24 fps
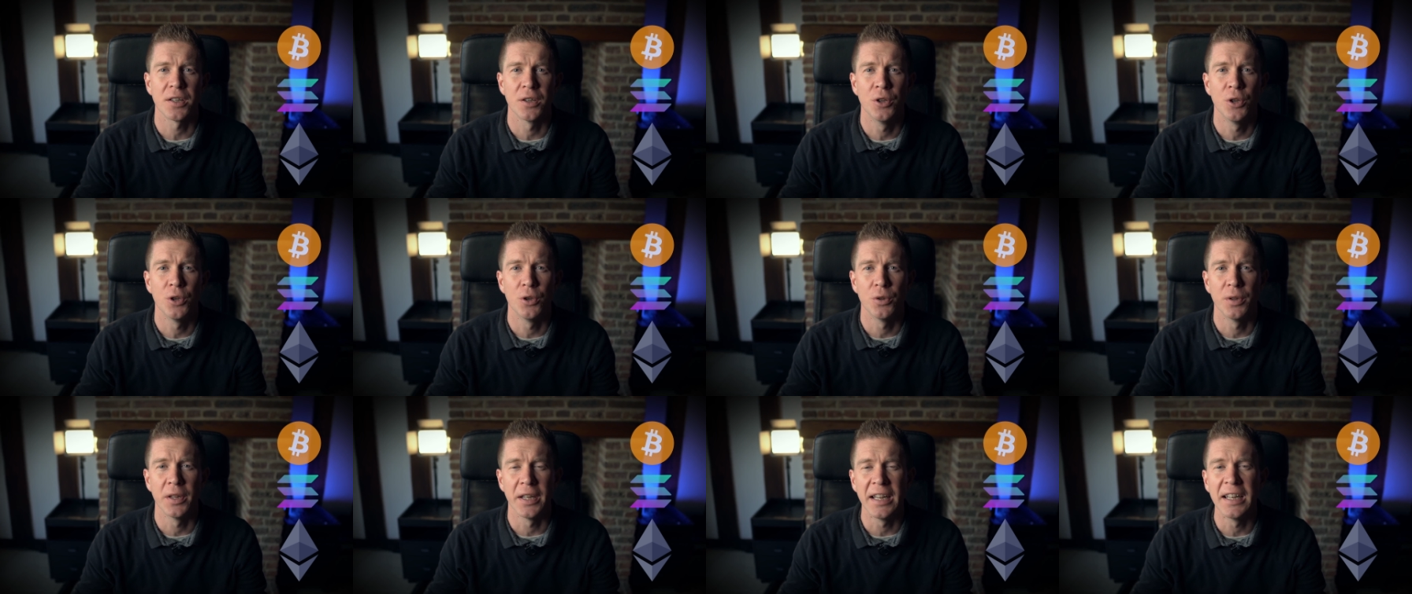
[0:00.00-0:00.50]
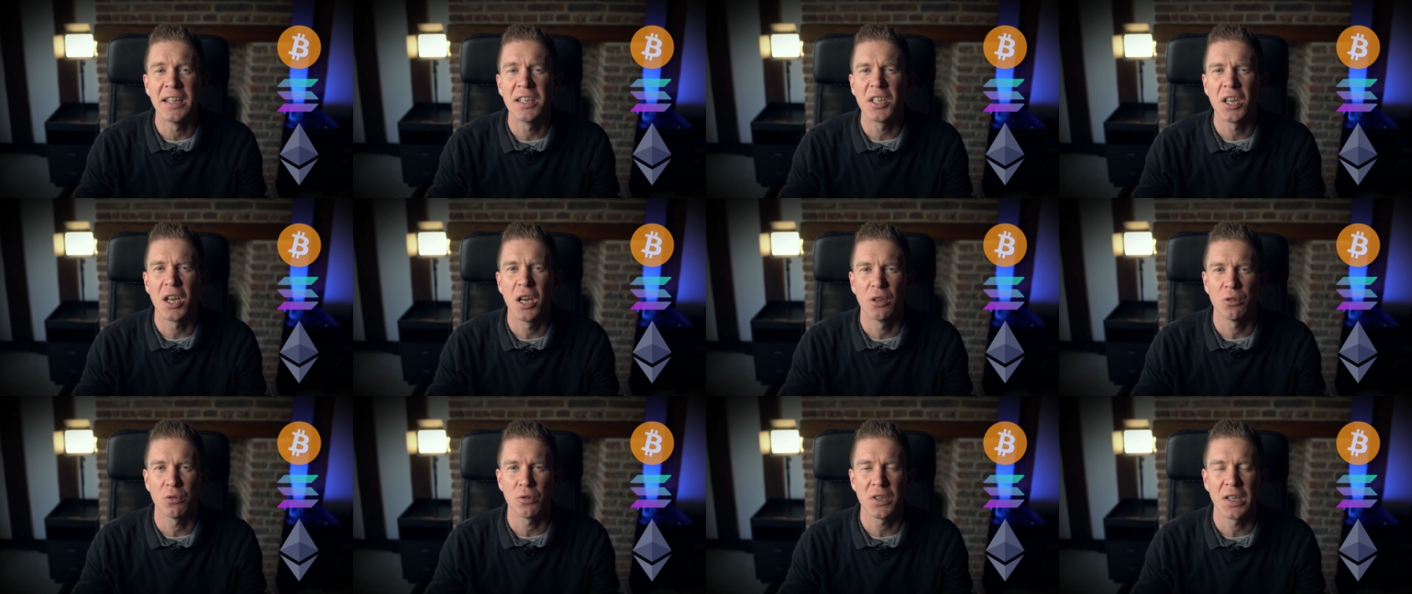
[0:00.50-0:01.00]
and who the
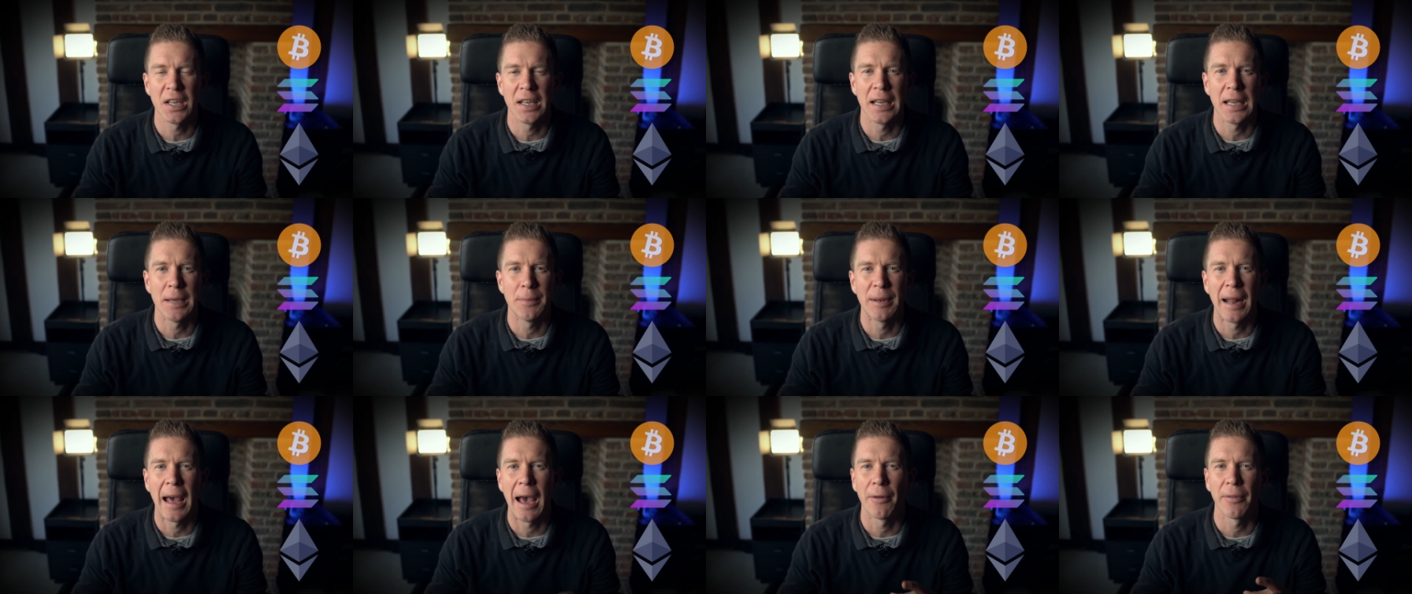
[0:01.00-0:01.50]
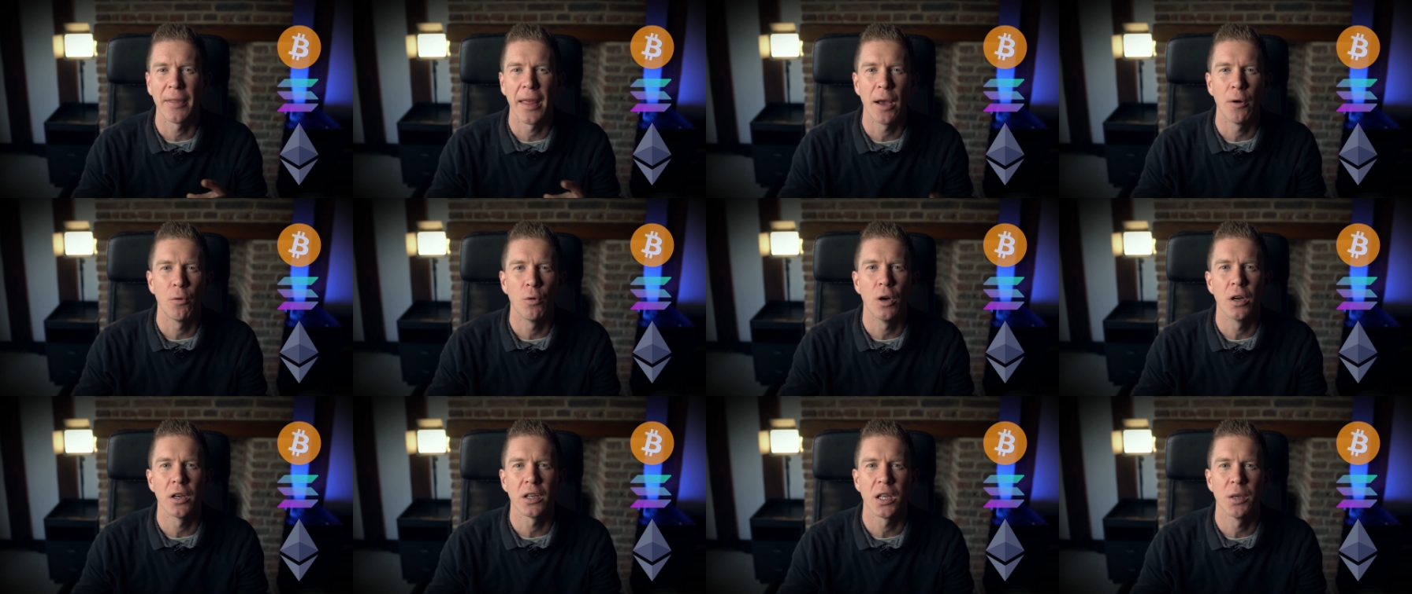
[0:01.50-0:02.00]
internal team and how they're
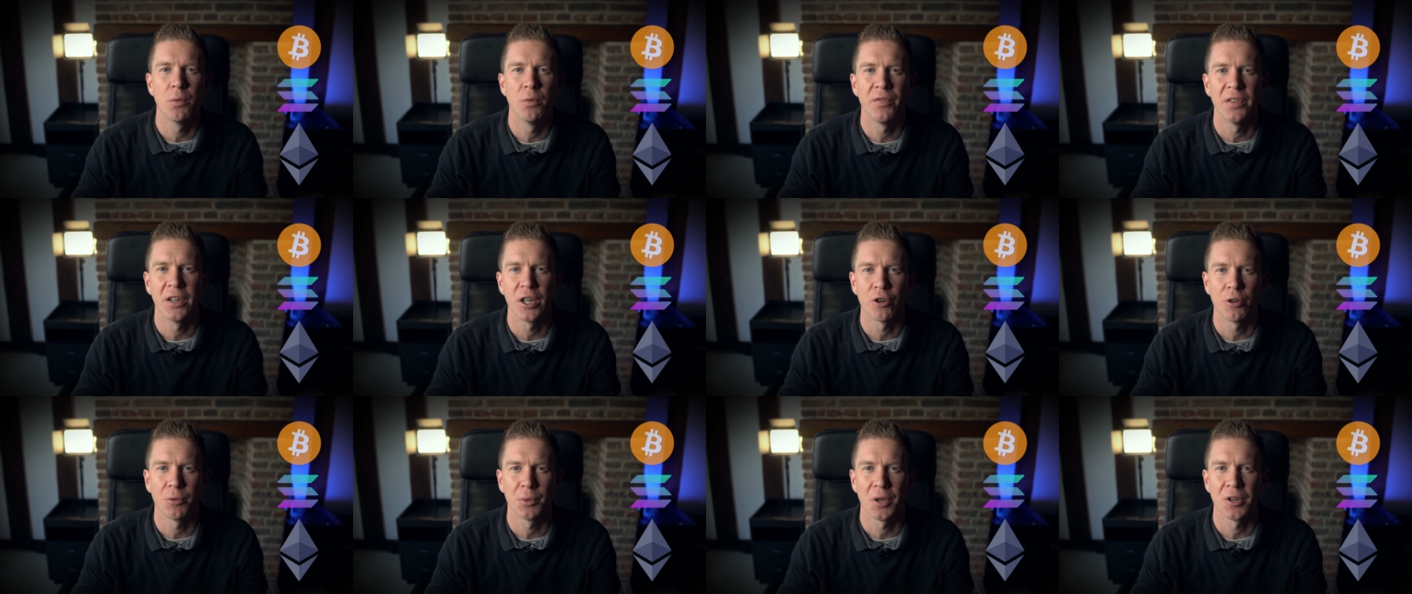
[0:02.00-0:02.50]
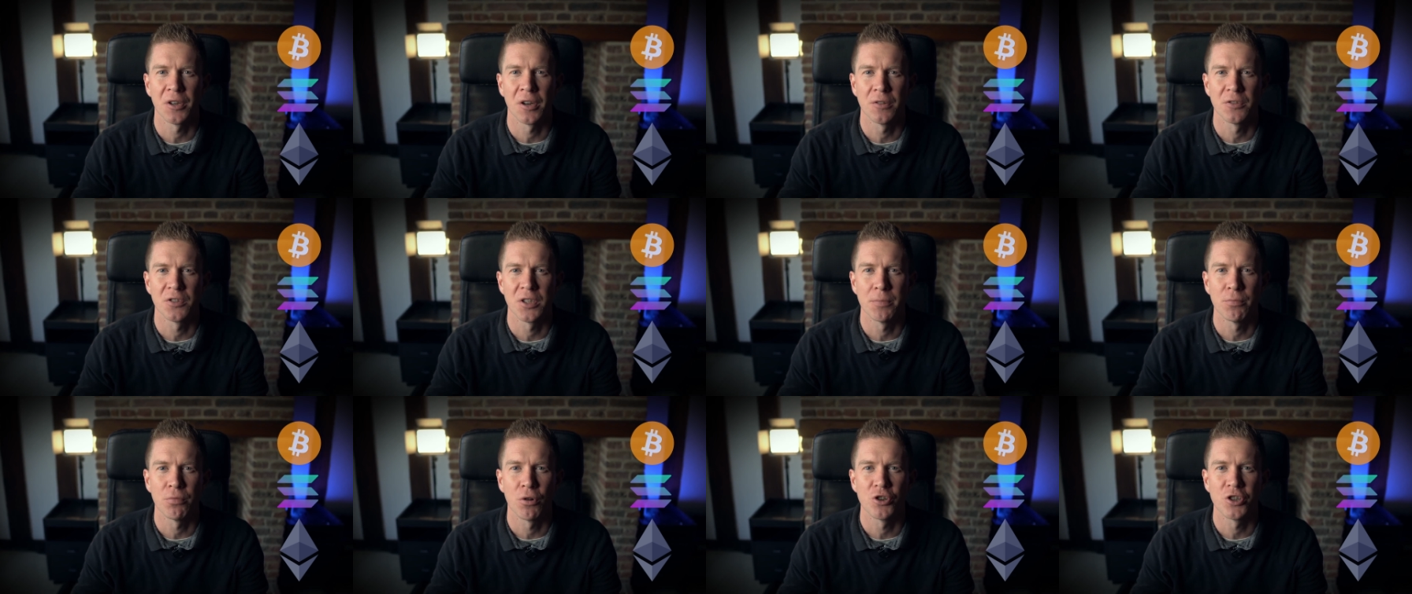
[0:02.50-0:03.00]
working within a
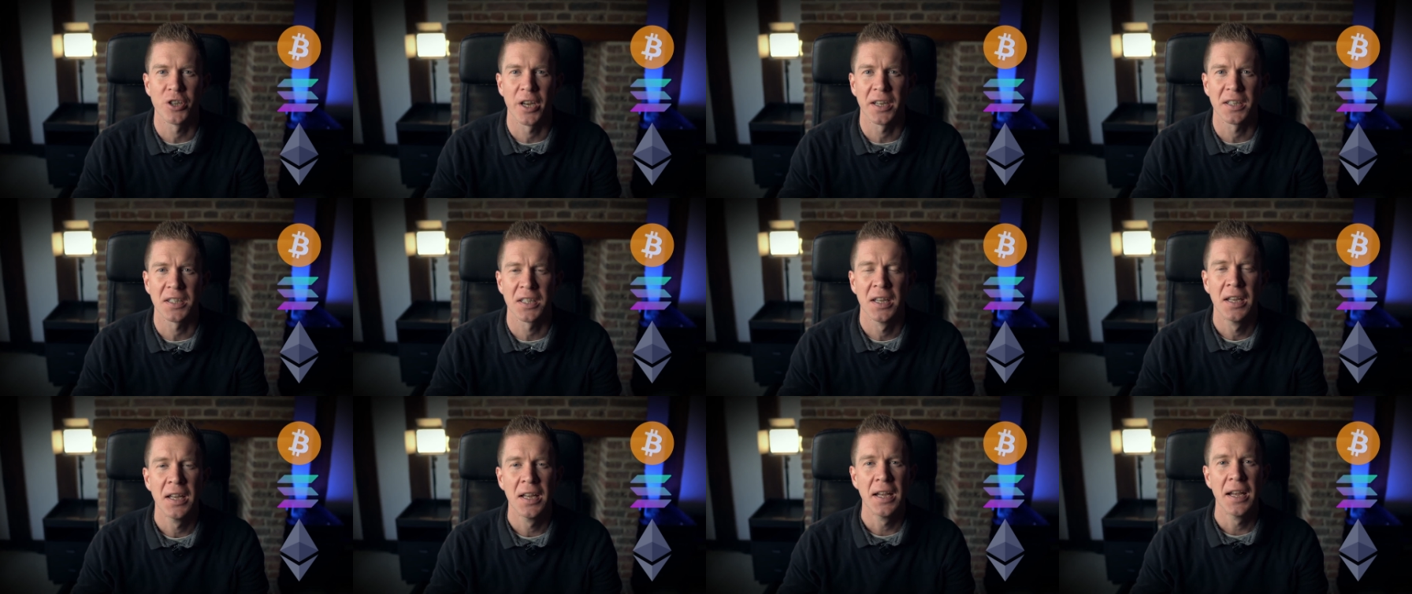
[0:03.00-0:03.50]
cryptocurrency project